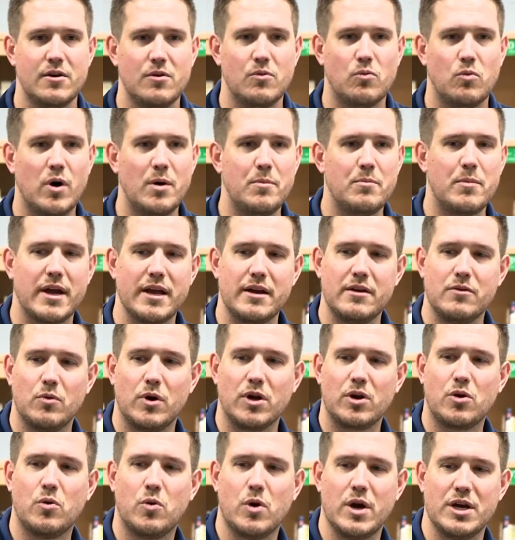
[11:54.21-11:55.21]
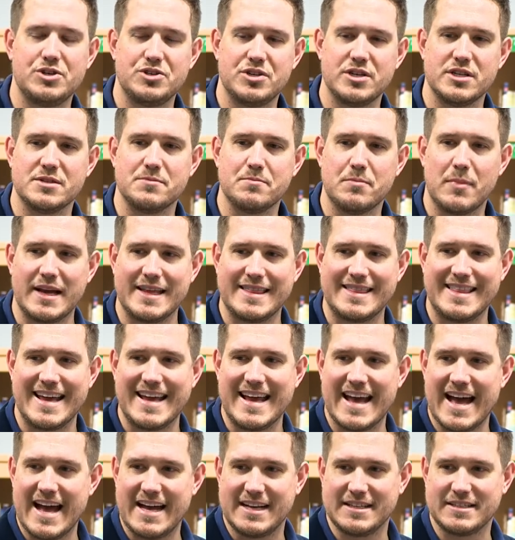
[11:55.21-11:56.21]
what might what questions might
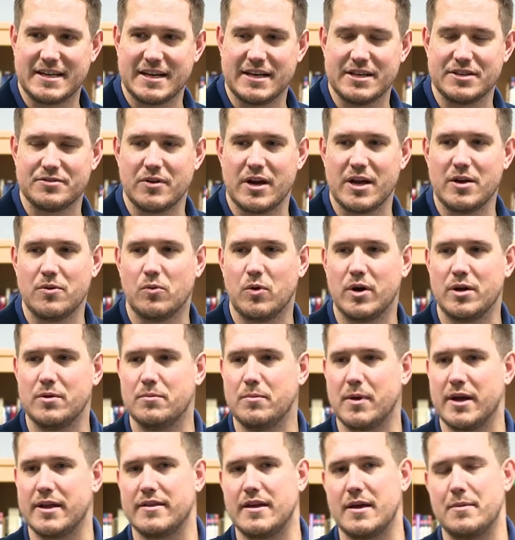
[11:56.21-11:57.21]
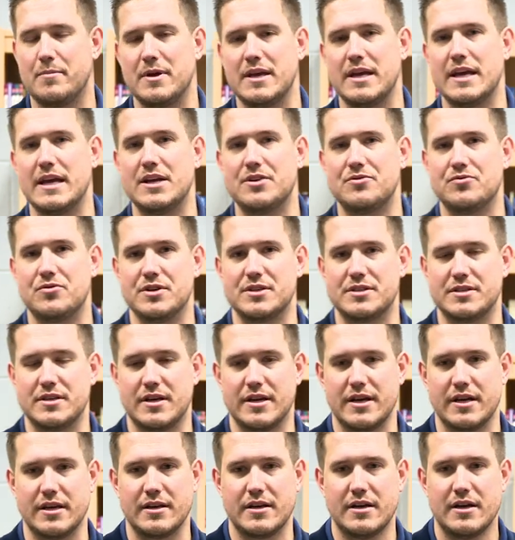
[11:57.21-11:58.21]
they ask us, right? What might they be interested
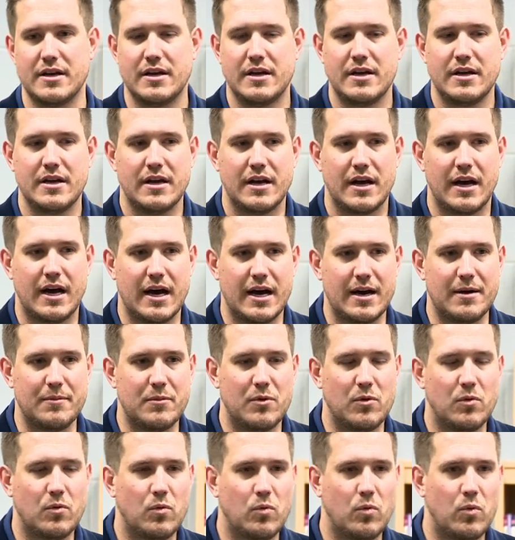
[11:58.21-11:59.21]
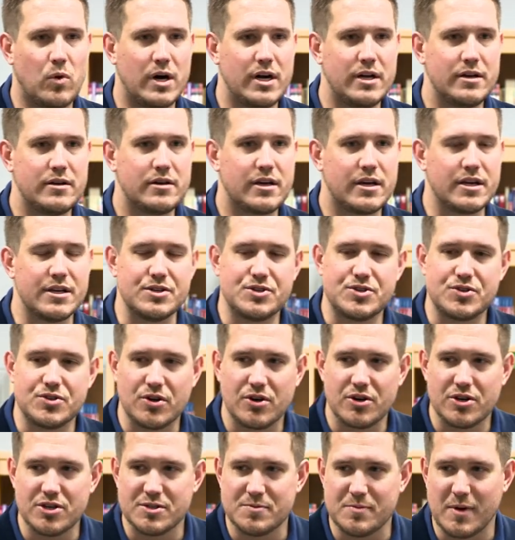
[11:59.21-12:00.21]
in? Um, what
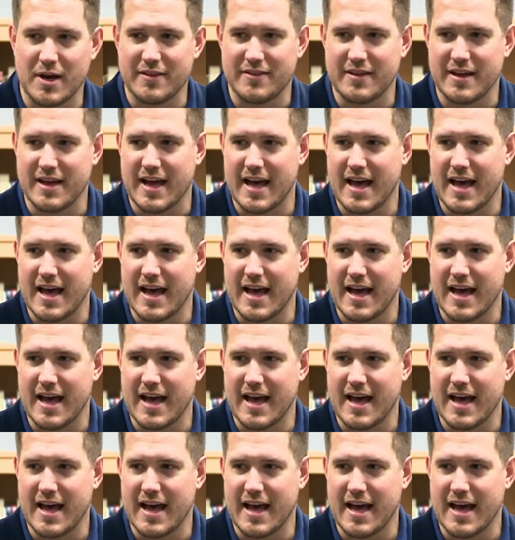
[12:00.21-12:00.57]
concerns might they